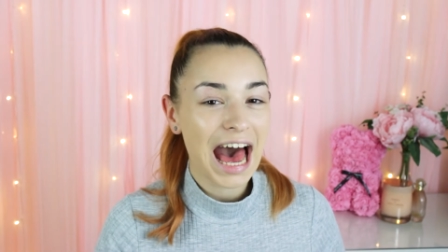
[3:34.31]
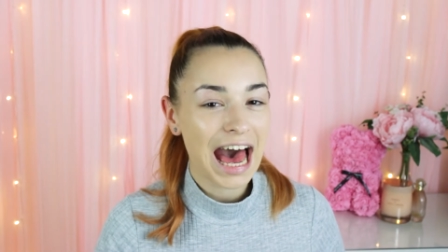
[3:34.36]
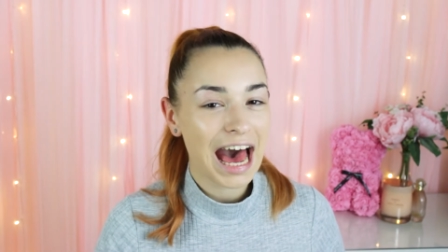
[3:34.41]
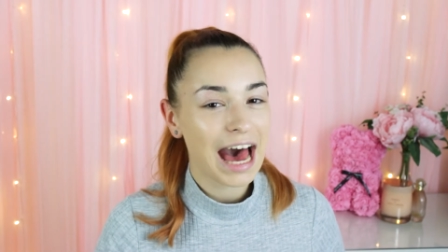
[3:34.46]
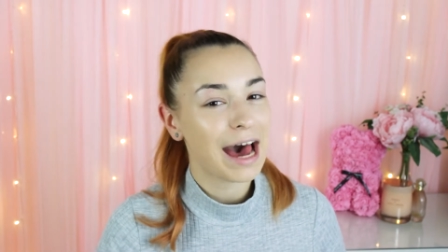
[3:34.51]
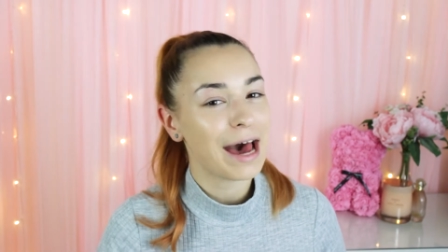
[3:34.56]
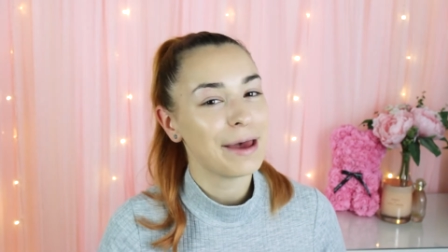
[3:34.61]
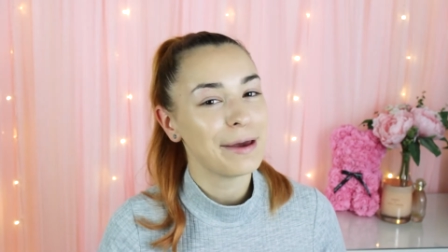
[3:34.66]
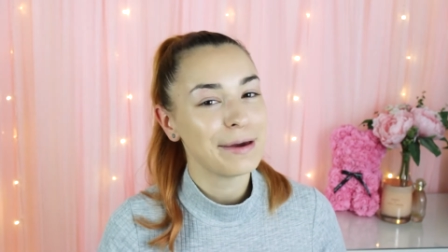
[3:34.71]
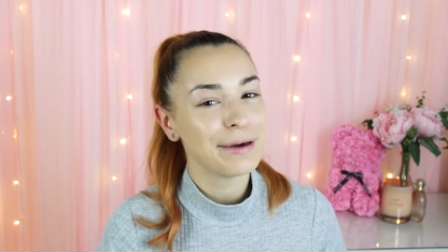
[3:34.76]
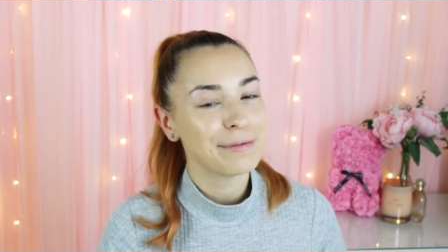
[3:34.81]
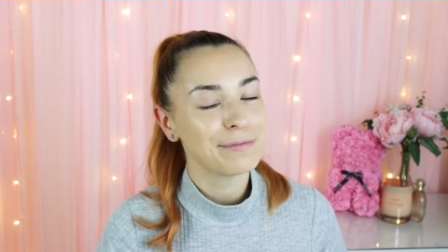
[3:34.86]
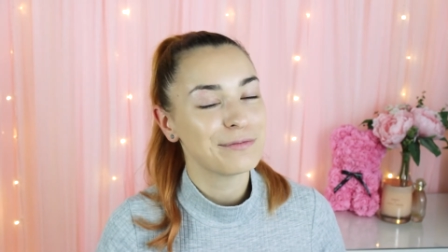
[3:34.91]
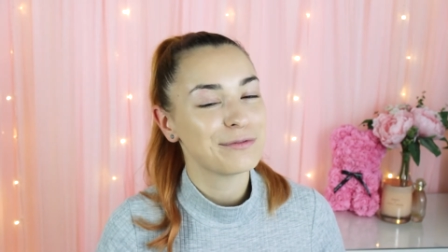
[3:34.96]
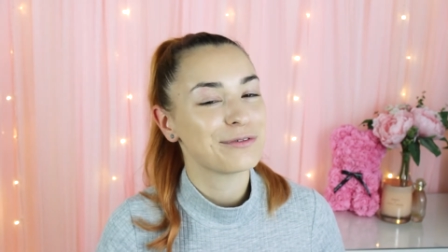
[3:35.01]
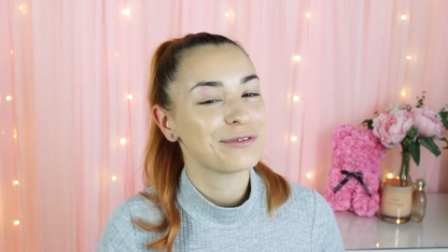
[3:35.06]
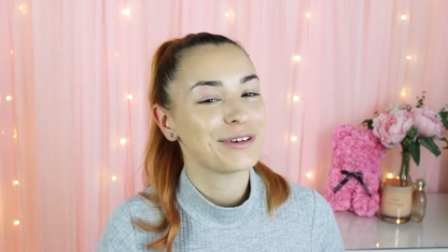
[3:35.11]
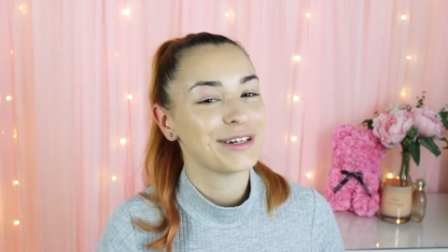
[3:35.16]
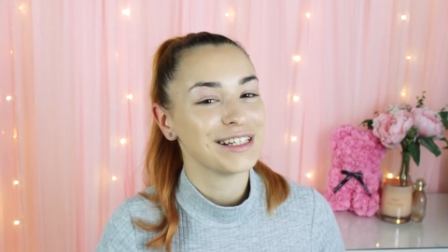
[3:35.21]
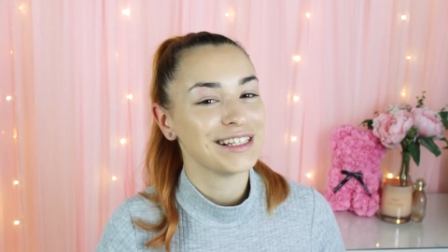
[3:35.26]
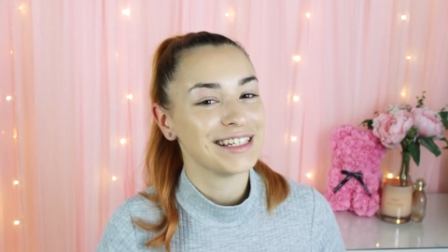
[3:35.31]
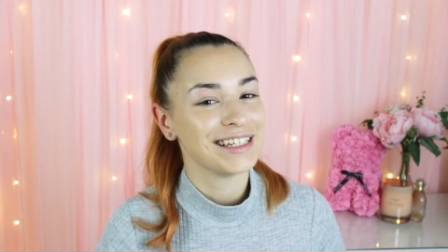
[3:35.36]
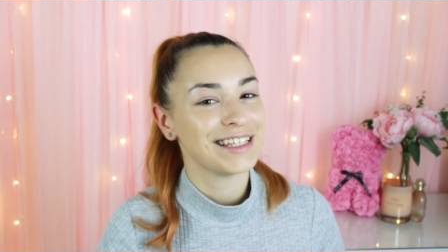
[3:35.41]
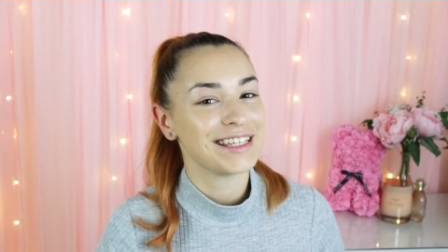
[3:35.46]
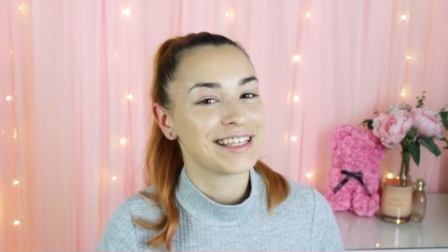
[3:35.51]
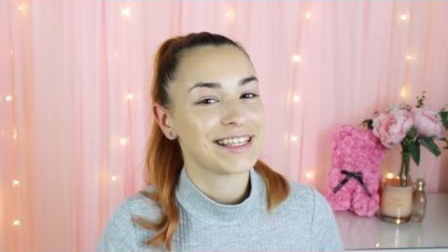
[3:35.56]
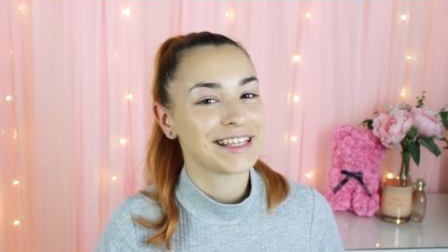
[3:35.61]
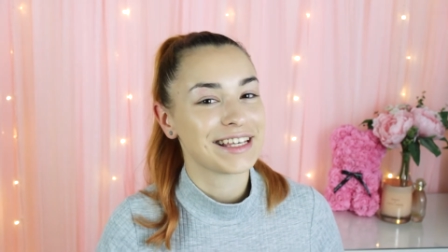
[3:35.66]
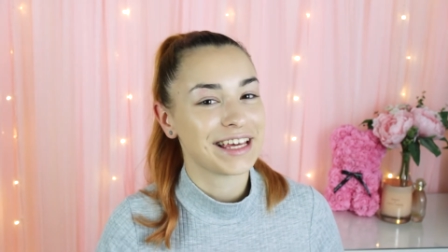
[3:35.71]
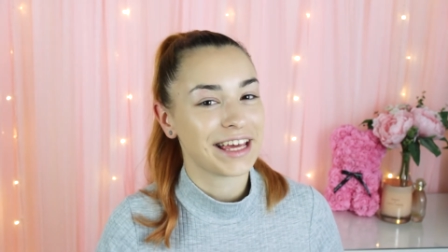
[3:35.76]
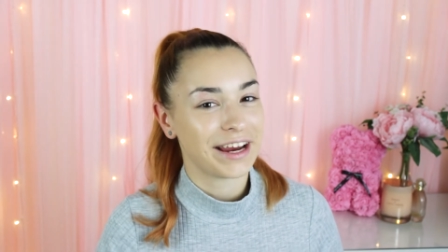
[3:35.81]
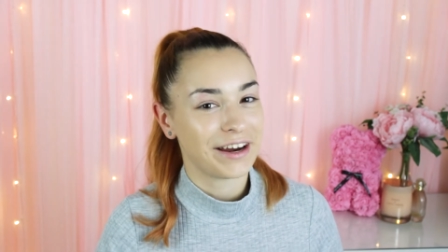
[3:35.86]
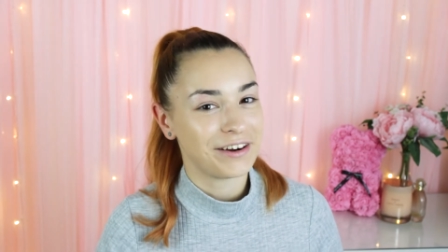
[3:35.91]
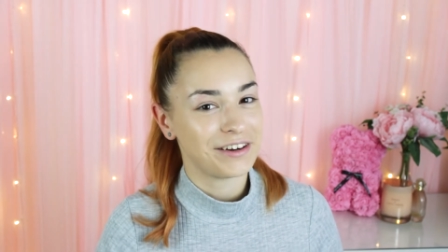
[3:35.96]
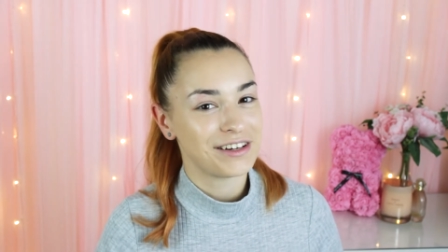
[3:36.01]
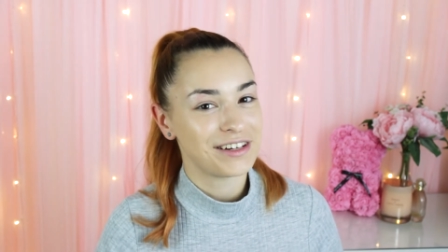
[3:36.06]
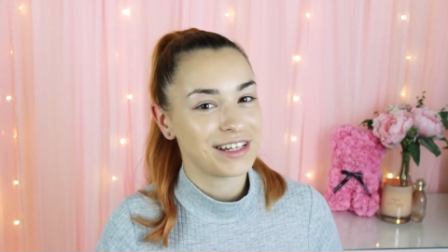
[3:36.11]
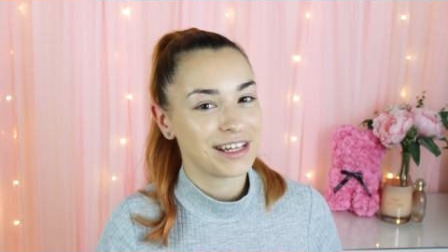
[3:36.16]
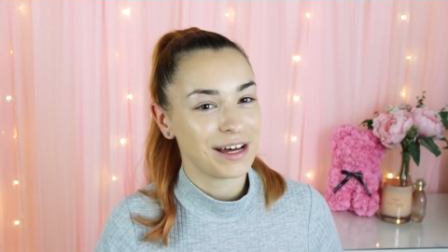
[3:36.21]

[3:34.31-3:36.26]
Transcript: I am really scared